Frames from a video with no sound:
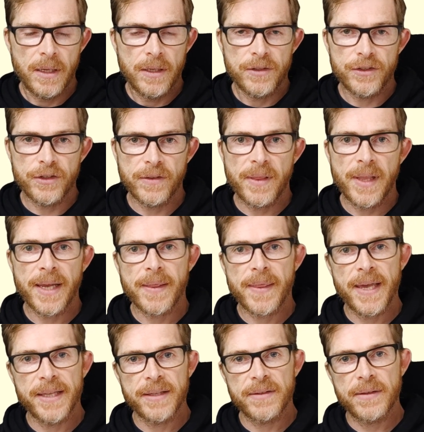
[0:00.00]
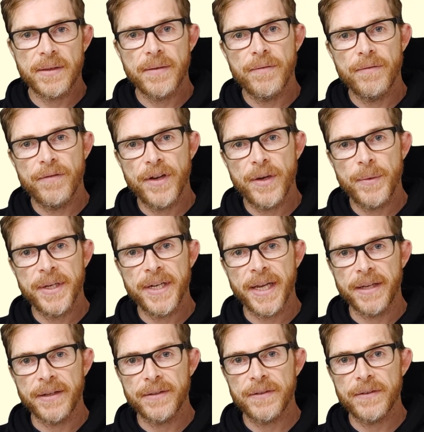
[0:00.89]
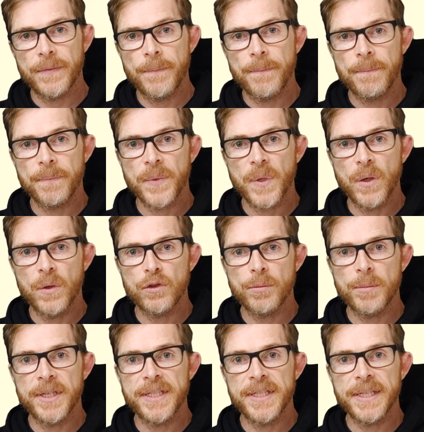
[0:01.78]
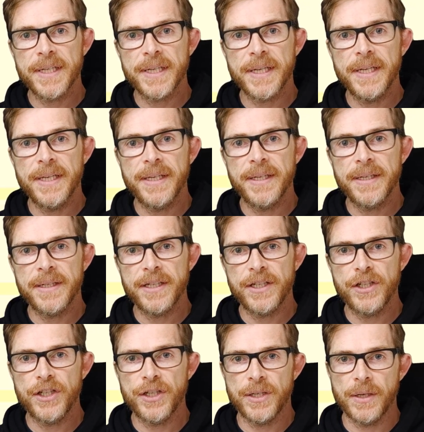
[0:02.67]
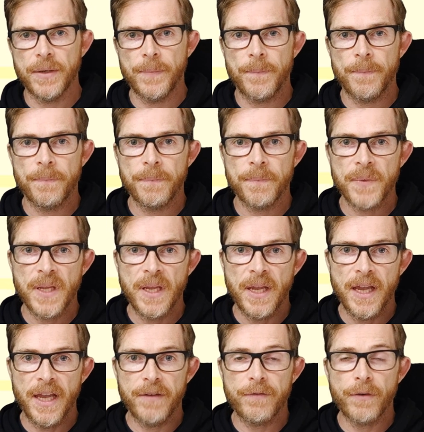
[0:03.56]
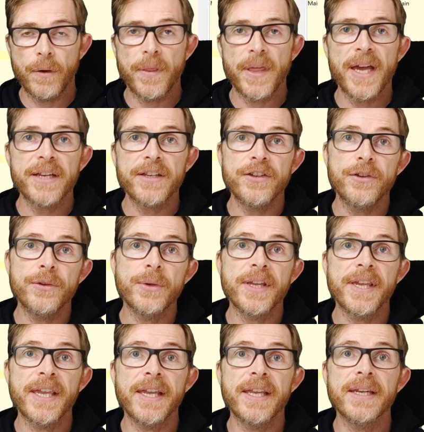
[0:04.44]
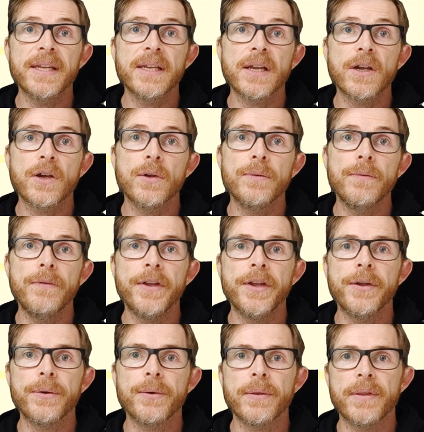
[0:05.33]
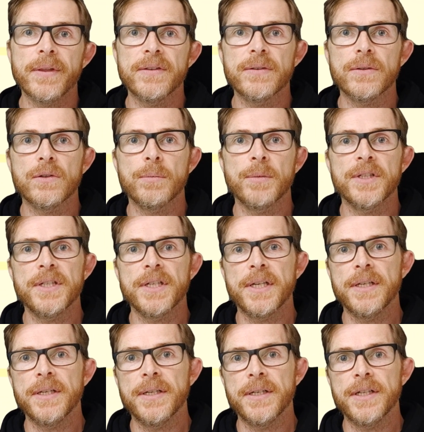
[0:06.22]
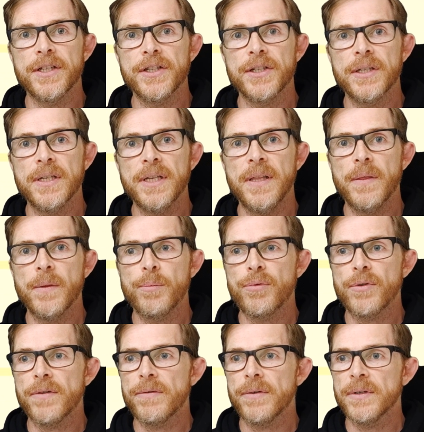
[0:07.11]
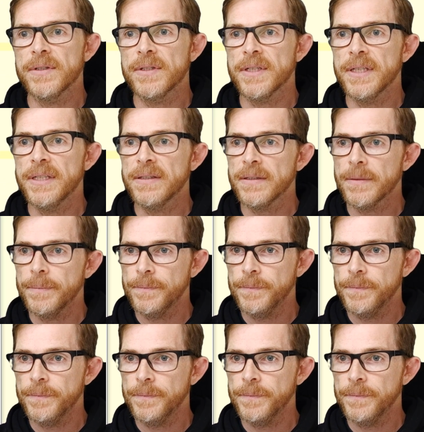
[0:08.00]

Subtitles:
just like that. Very nice. Automatic indentation. And for that you can configure this automatic indentation in the preferences.